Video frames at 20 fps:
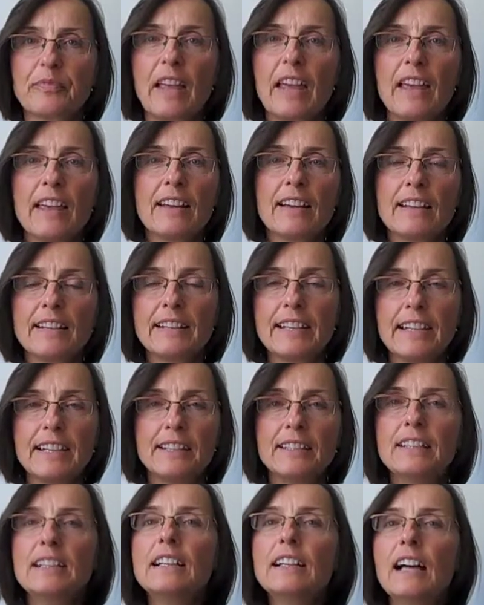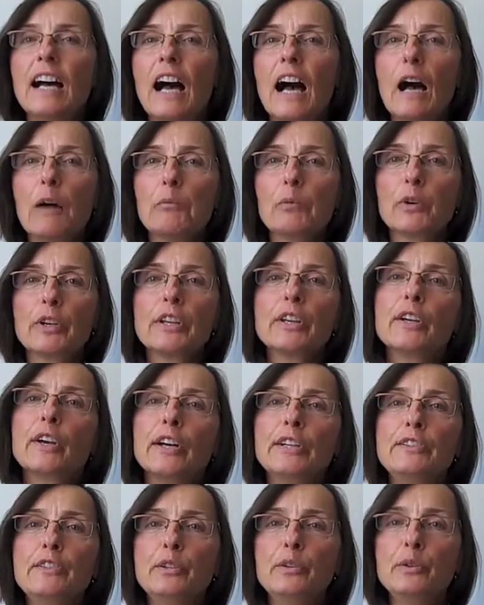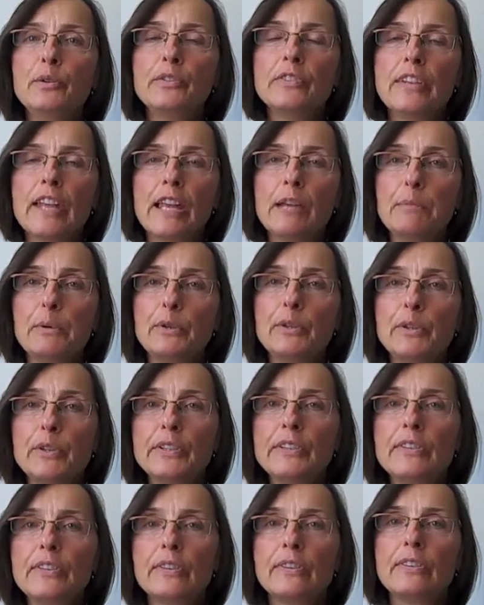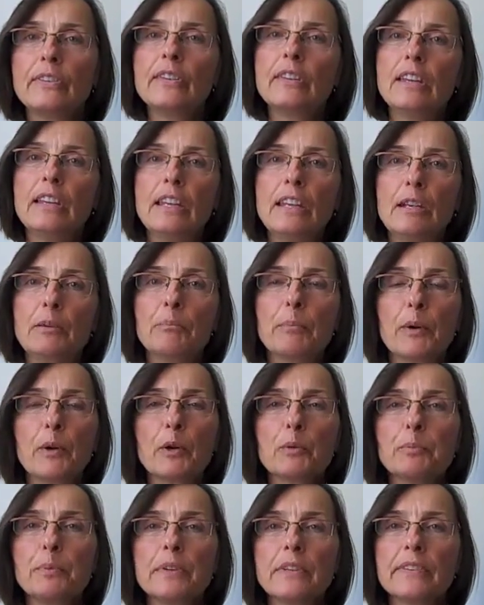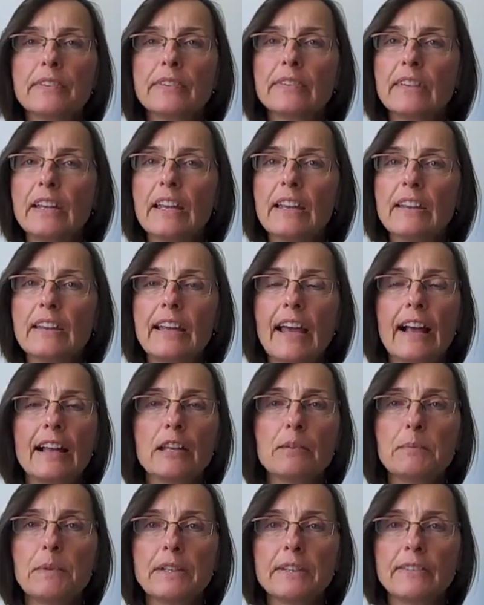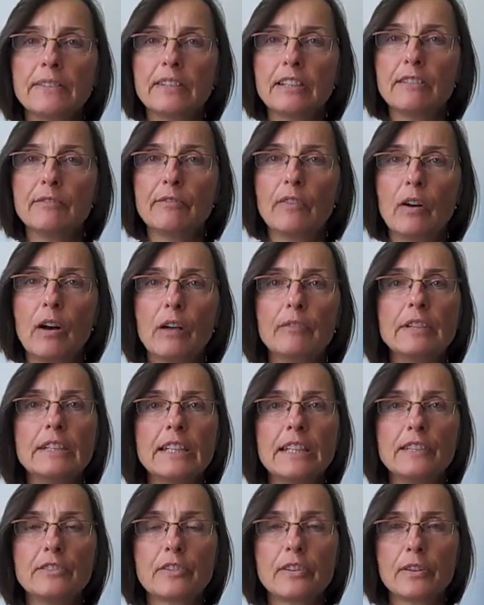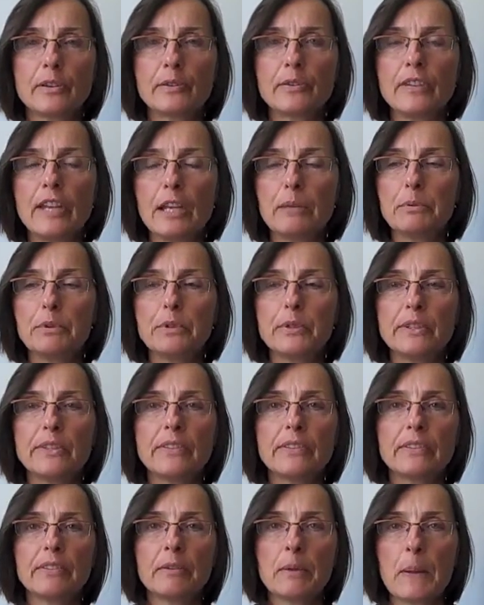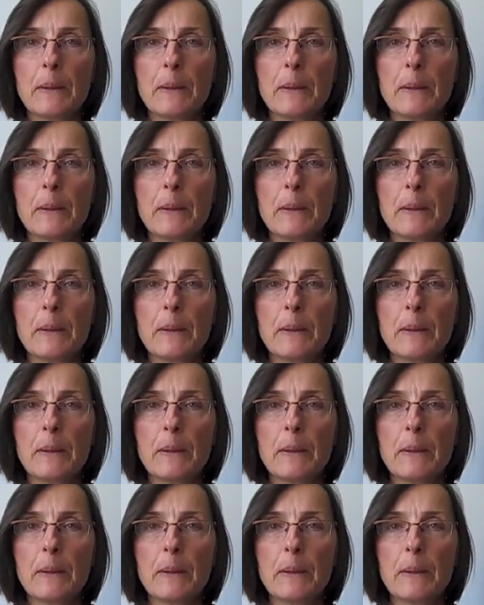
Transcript: Hey Eileen, I'm working on news neighborhoods, the purpose and the elements involved in each of those neighborhoods.